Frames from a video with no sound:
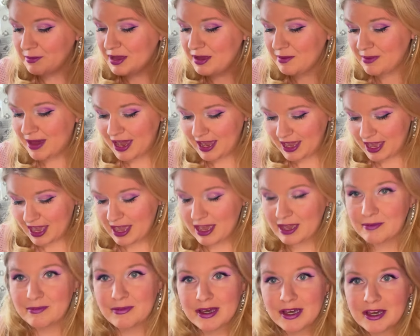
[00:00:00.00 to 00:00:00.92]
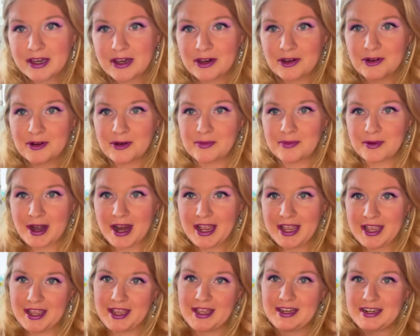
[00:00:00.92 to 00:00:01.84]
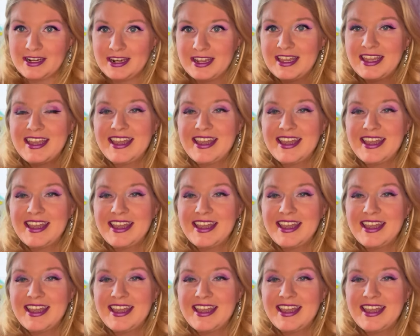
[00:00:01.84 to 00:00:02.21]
by Amba O'Brien.